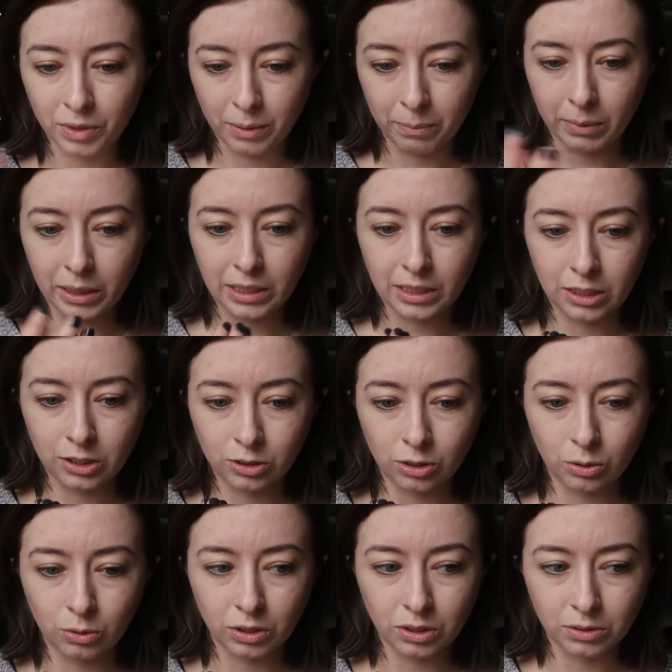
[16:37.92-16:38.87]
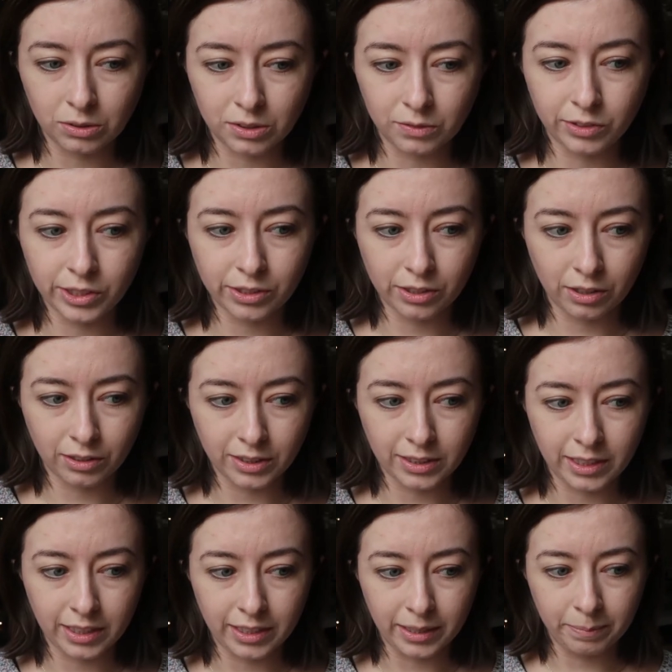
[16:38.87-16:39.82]
being in your own little sphere all the
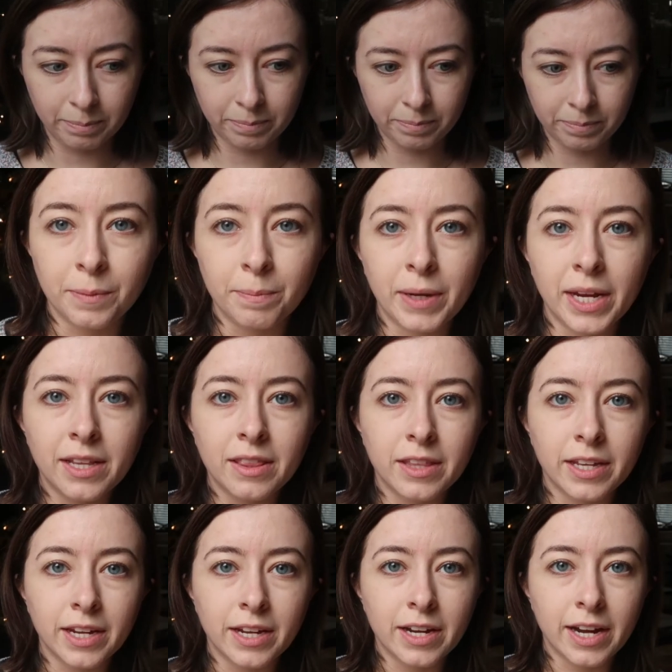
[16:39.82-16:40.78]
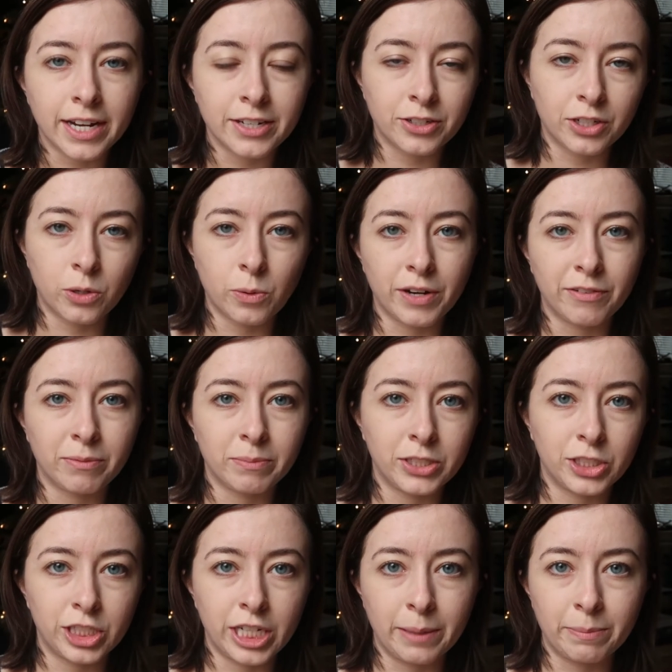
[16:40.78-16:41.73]
time. The main thing I took away from
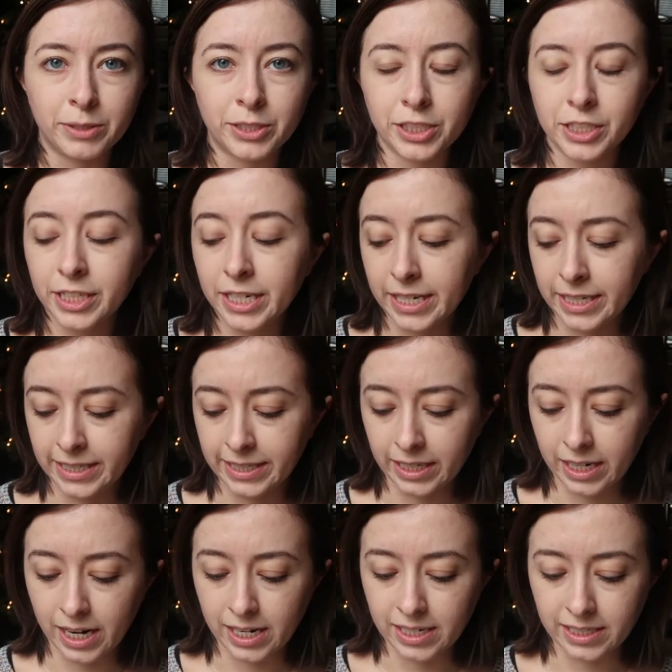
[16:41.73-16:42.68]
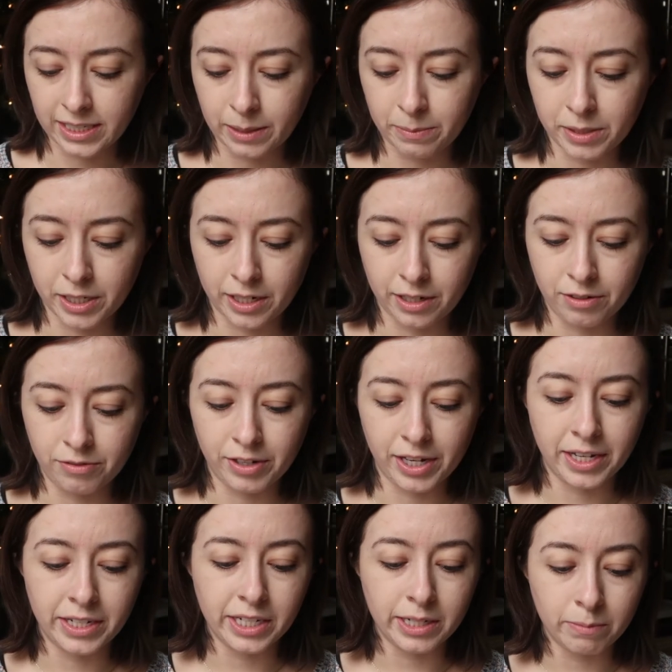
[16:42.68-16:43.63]
this chapter is the concept of
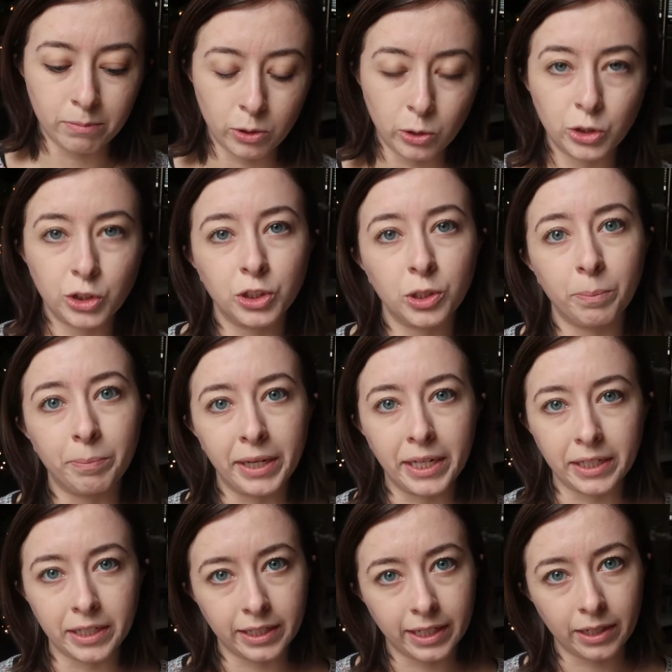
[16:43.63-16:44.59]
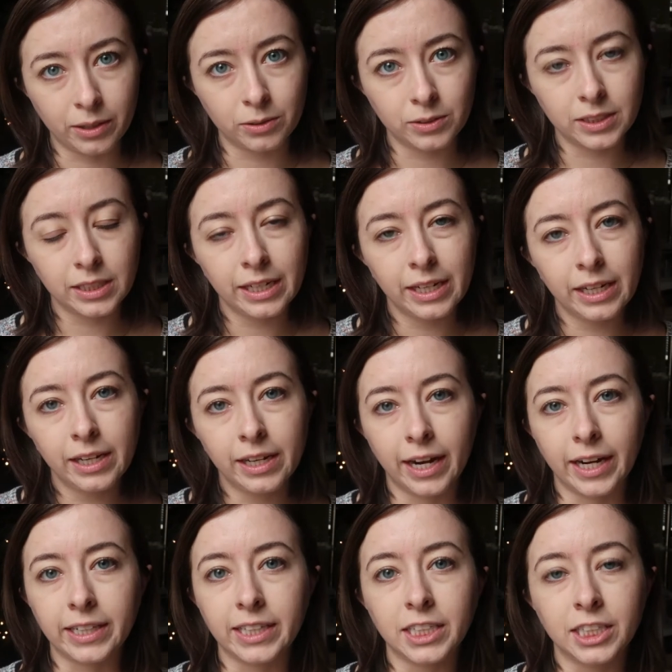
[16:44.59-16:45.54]
an emotional bank account.
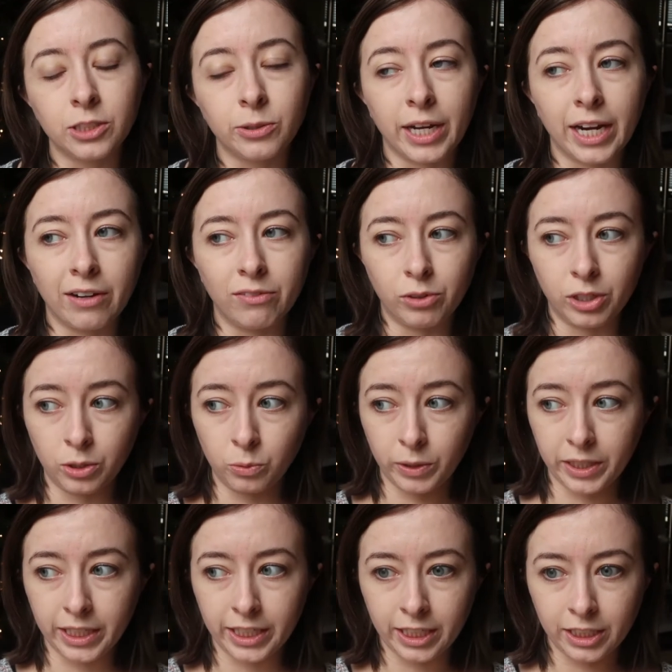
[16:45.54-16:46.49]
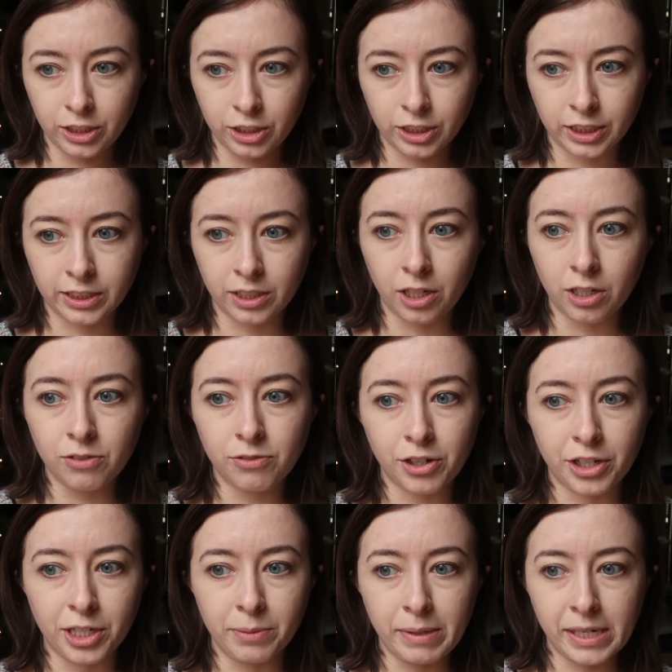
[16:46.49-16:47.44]
I think you have one within yourself.
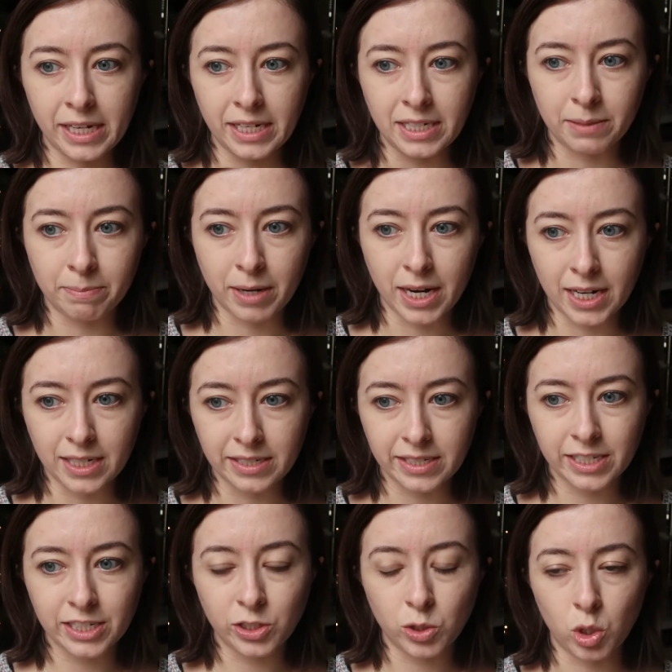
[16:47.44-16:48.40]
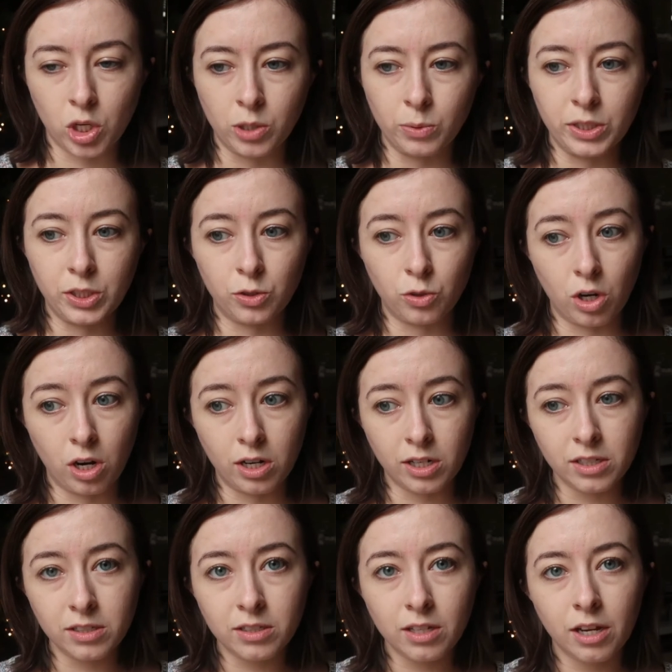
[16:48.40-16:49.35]
Are you making deposits or
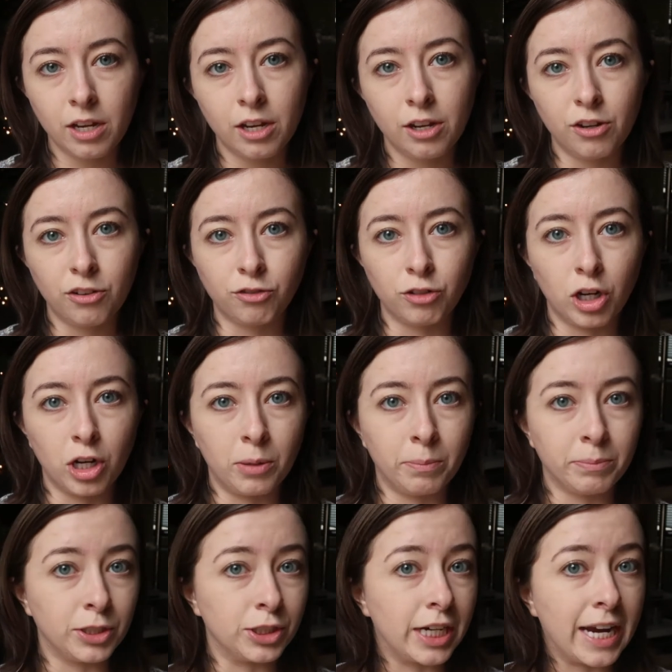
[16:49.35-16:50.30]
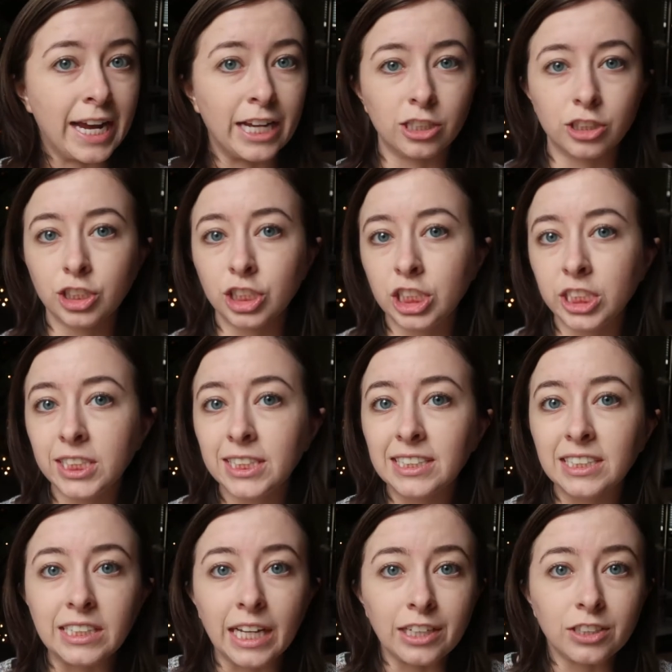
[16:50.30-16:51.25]
withdrawals from your energy
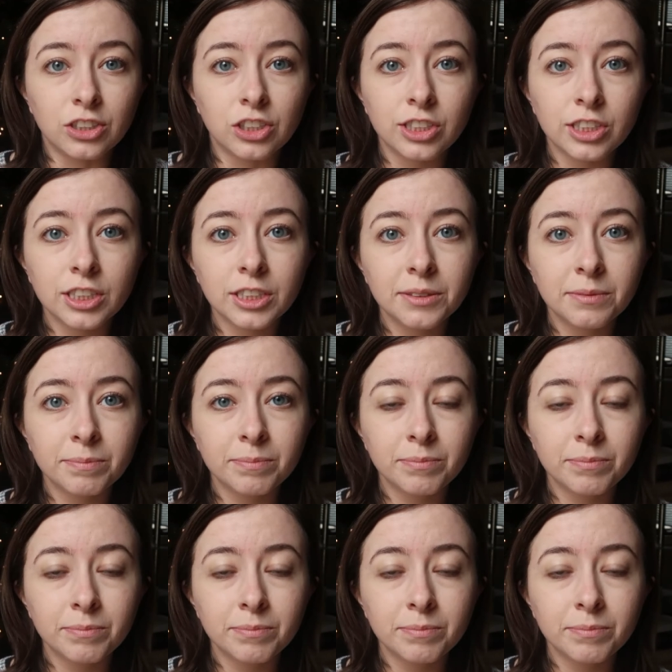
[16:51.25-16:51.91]
center